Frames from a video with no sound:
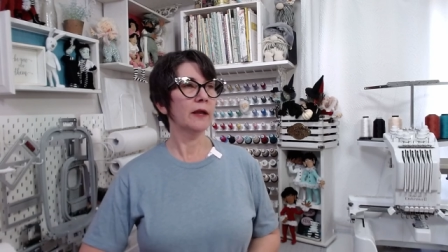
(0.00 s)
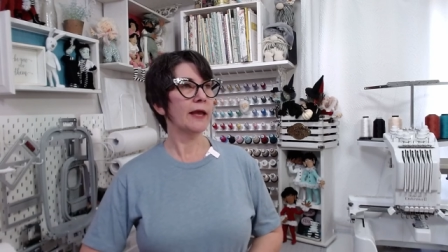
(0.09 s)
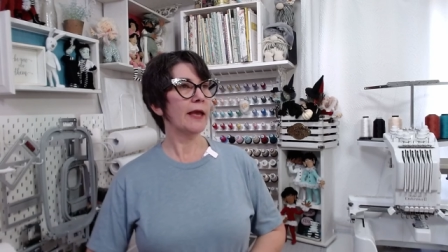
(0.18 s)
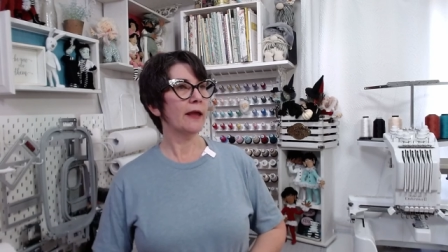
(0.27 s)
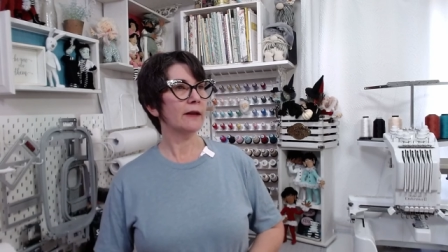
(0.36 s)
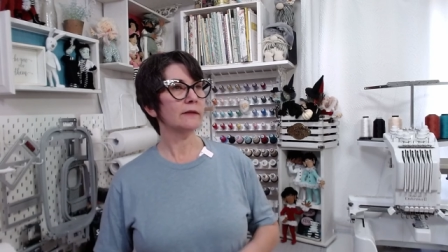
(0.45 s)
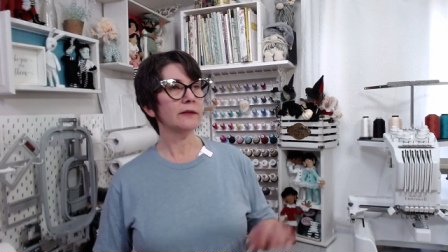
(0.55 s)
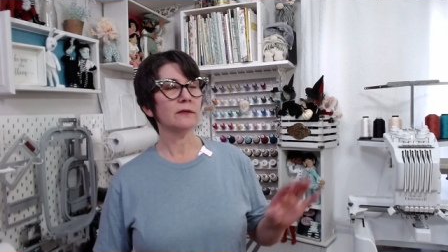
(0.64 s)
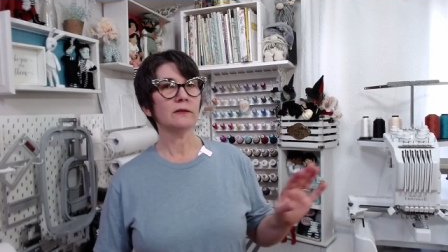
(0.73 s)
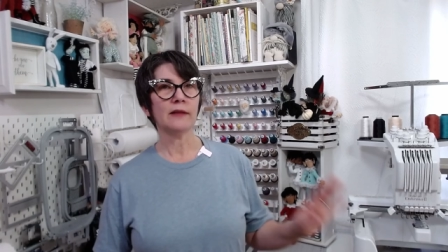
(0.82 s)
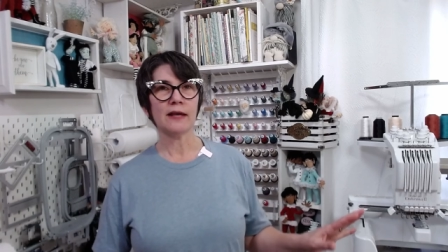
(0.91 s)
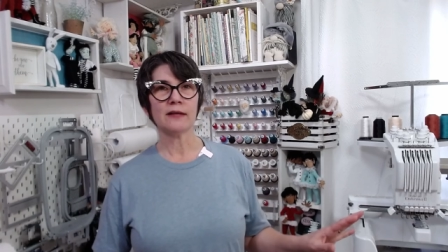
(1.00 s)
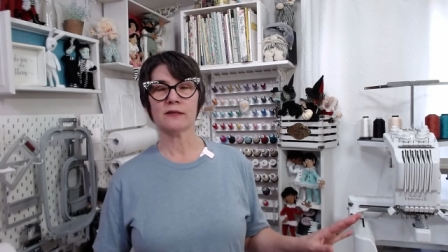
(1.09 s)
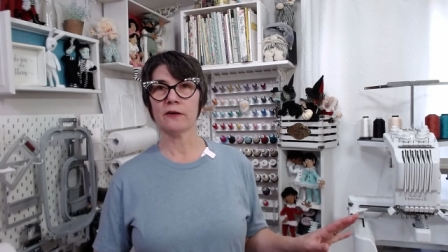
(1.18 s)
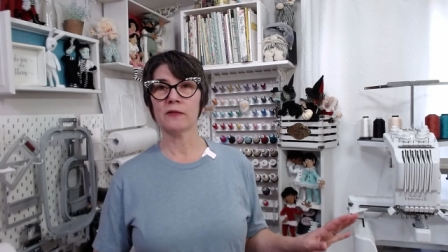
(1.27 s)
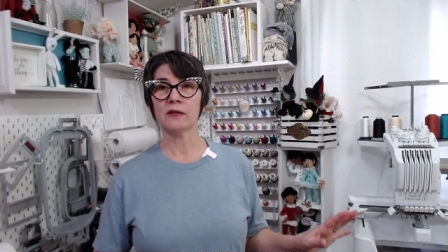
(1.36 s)
and a little
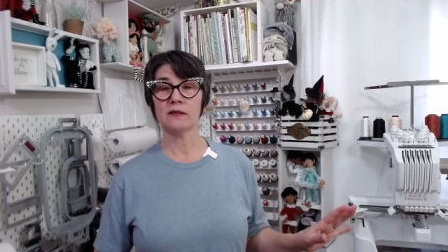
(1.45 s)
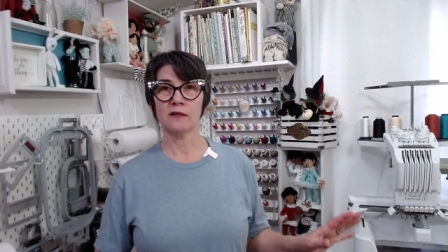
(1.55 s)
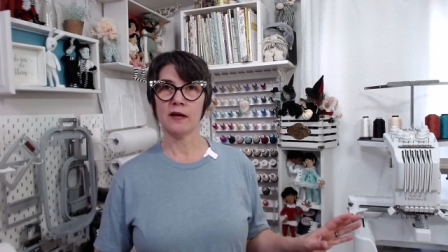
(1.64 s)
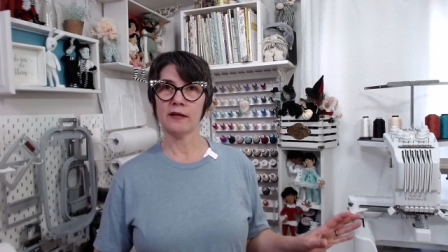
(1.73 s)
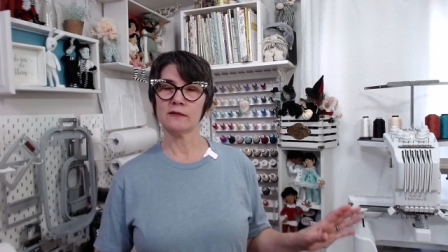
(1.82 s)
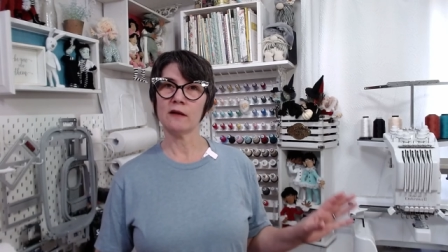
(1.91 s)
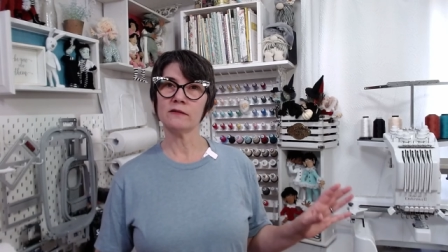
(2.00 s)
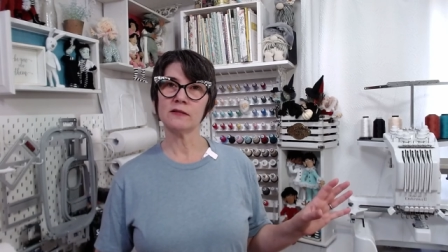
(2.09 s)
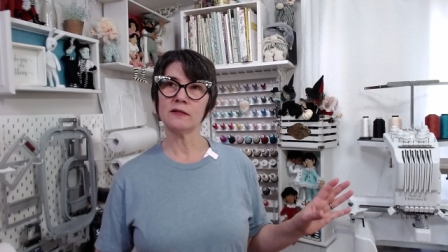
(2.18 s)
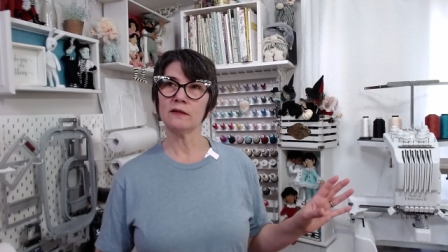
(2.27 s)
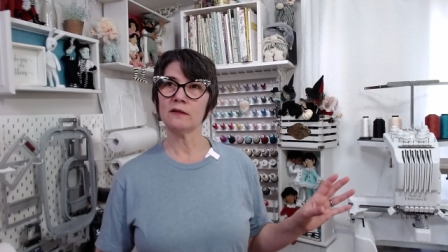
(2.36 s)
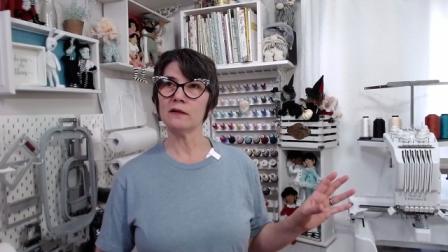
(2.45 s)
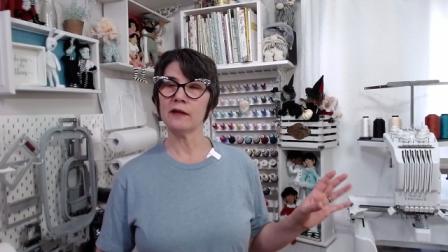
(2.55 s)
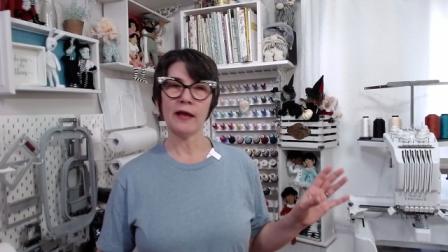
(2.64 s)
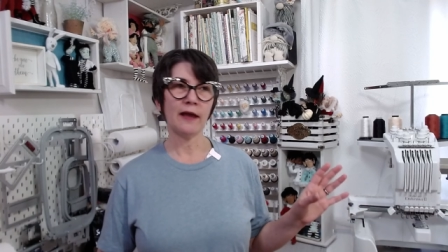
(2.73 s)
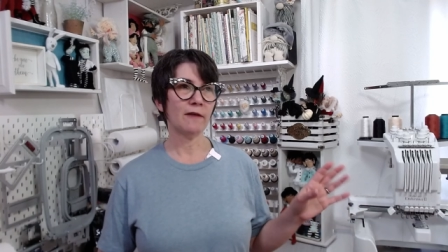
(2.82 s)
less on the designs. I'll
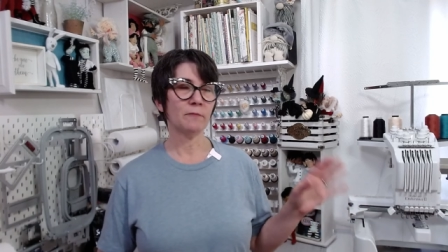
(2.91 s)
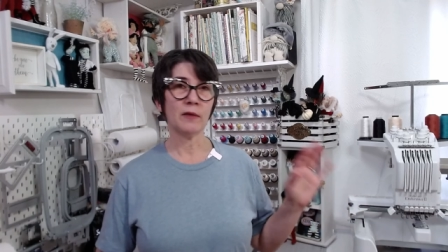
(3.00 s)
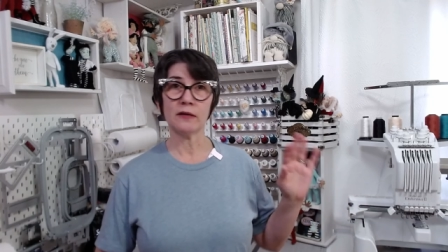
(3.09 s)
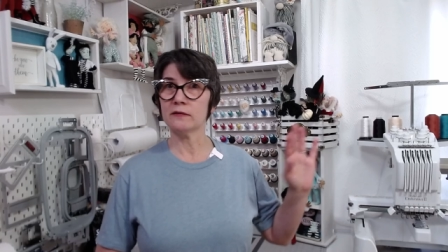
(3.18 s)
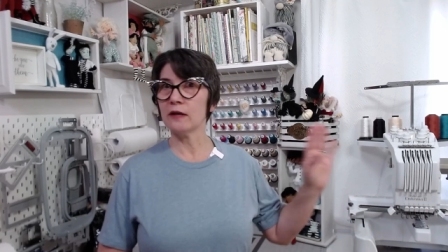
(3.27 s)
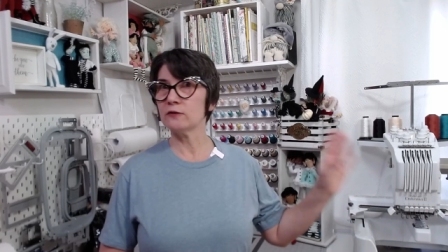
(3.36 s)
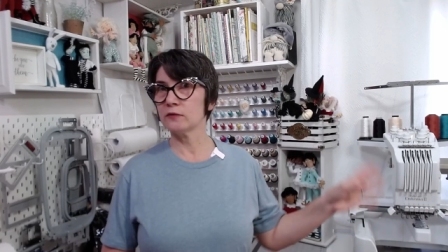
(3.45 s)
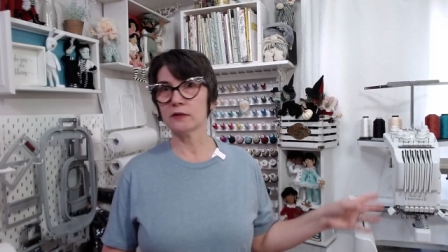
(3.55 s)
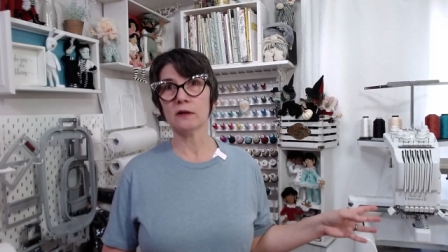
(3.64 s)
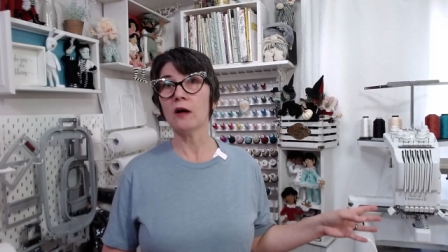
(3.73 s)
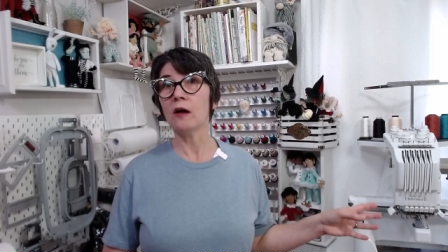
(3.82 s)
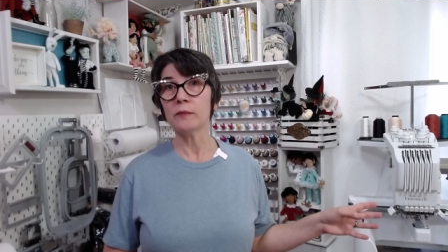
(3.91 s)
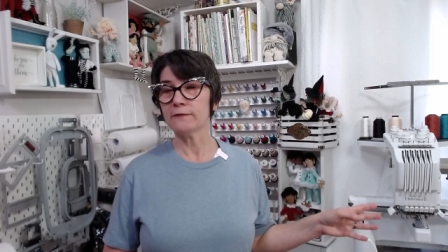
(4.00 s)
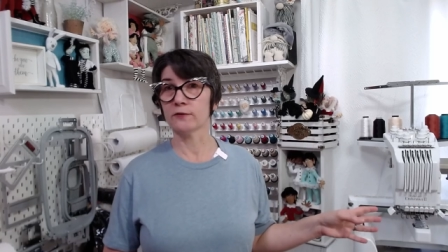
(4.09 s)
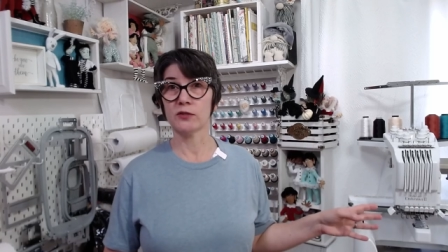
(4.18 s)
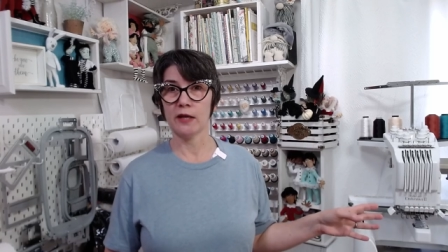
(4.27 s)
still have, my designs will still all be
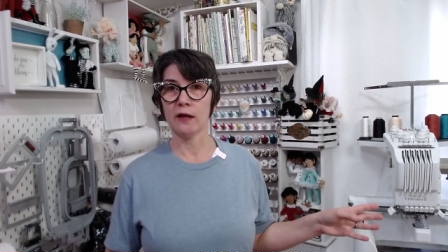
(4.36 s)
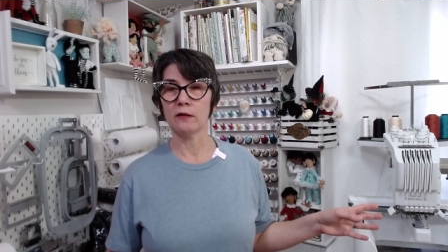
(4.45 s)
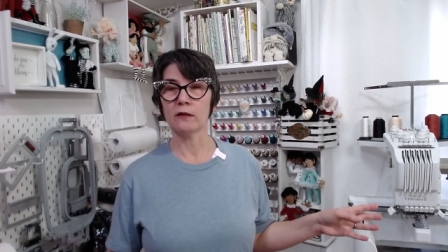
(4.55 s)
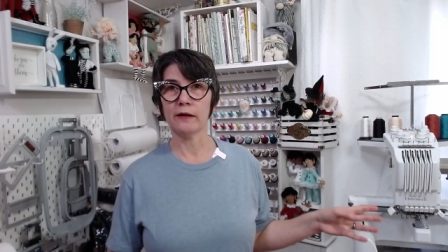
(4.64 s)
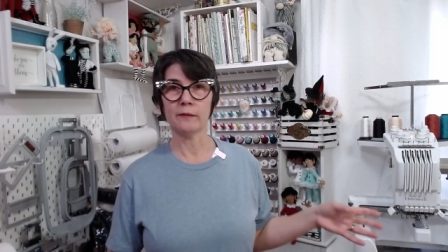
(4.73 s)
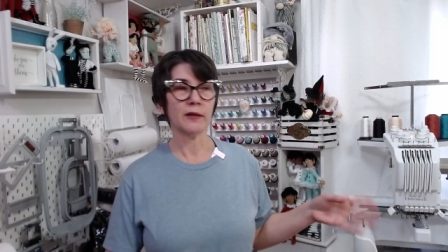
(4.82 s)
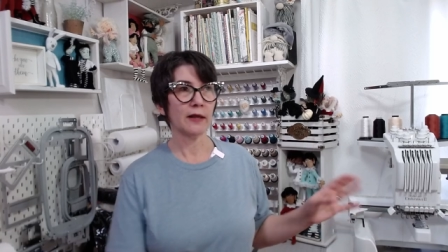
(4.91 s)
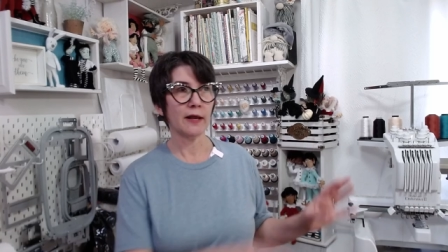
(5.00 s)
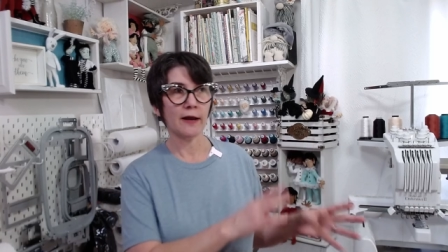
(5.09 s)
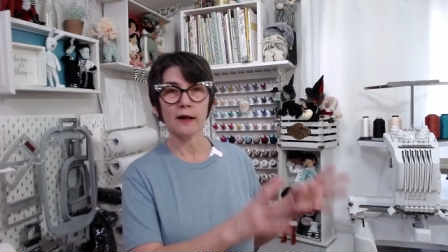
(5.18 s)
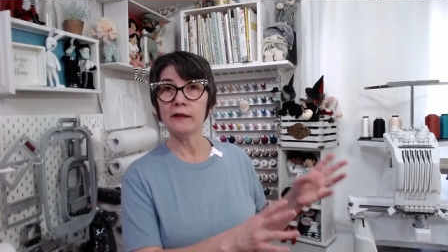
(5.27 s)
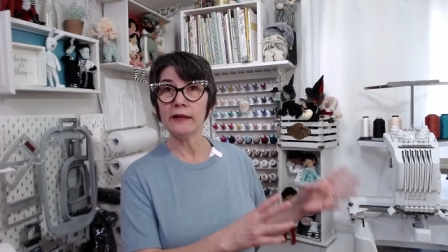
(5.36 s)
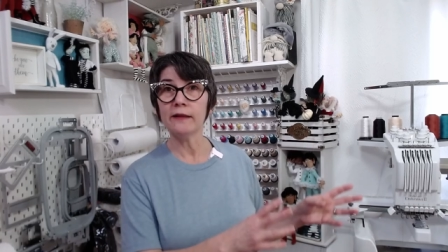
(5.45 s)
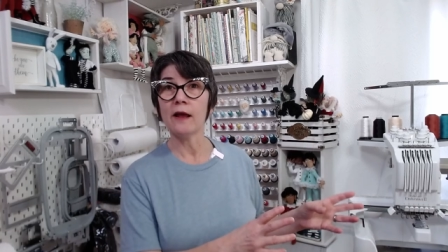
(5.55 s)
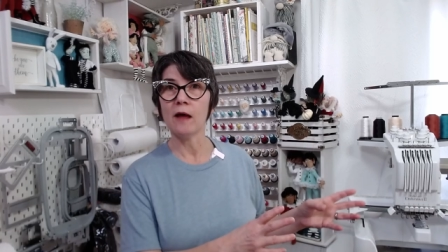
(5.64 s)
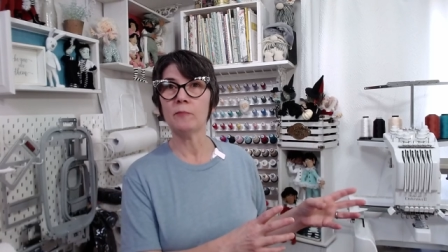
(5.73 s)
for sale and I'm gonna kind of
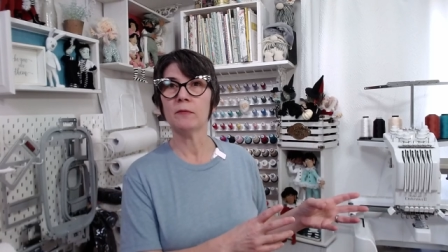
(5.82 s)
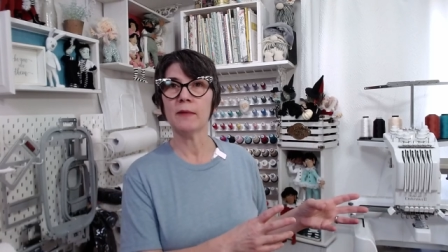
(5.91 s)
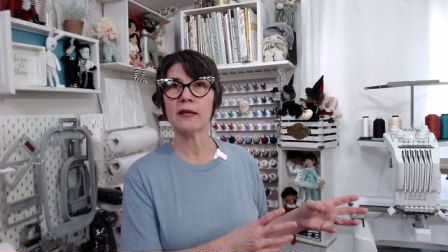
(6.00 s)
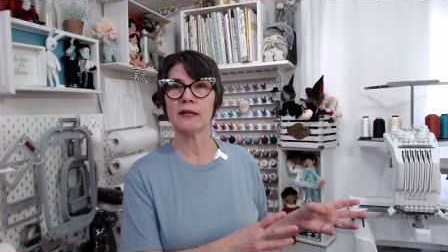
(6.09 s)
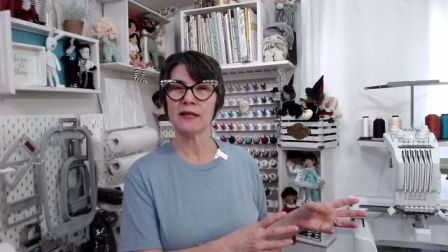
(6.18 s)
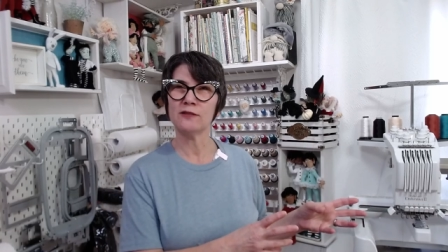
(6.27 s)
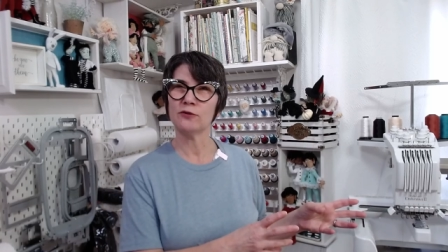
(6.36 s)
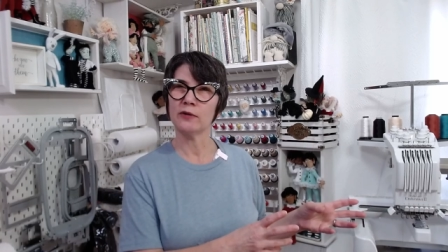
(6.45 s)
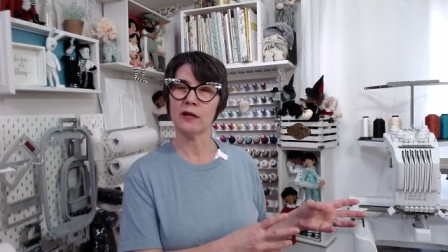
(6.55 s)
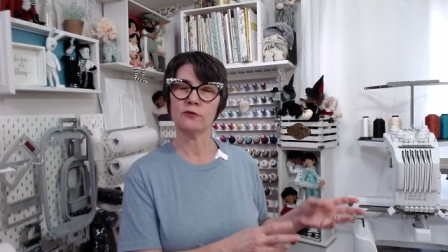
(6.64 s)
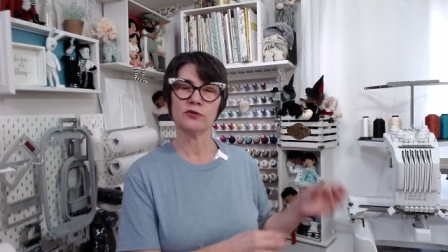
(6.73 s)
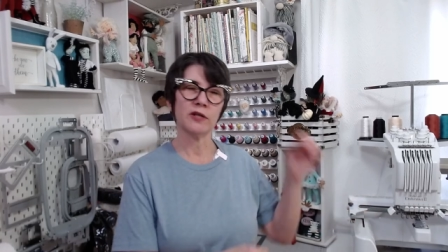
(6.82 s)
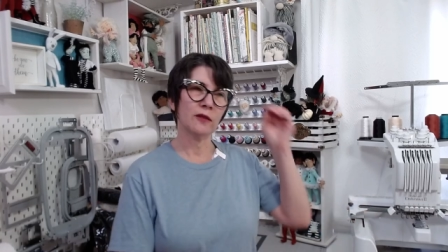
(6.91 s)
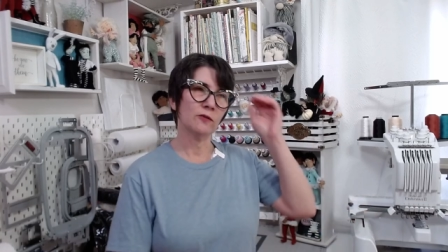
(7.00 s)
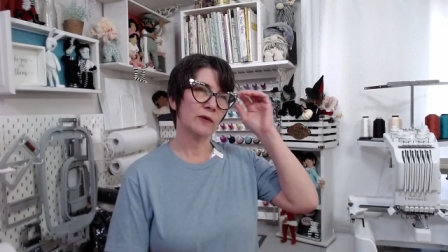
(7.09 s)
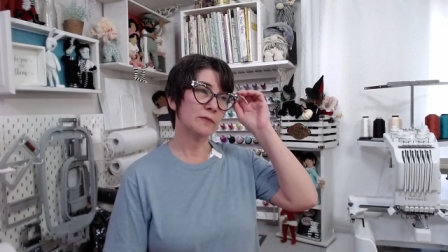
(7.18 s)
clean that up and make it easier to
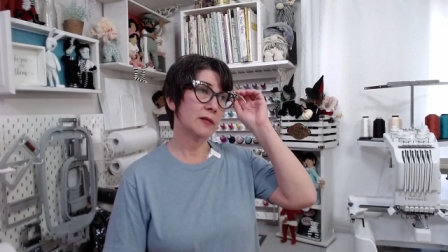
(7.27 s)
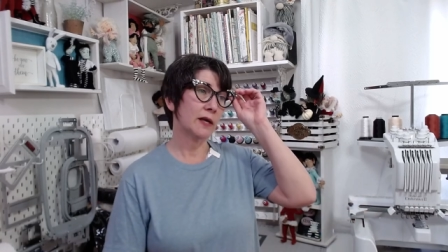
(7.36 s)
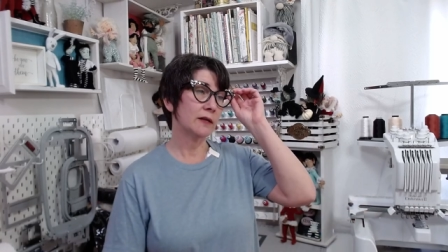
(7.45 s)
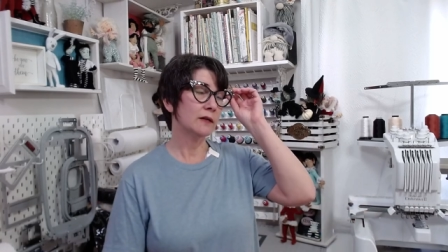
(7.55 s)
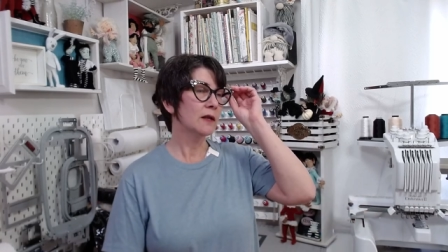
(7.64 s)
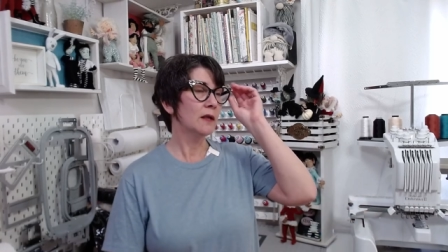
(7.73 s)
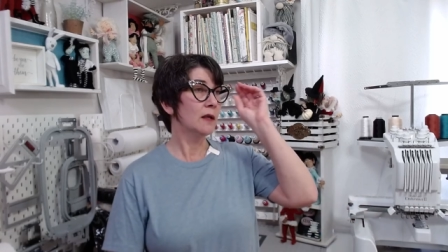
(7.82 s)
understand the website.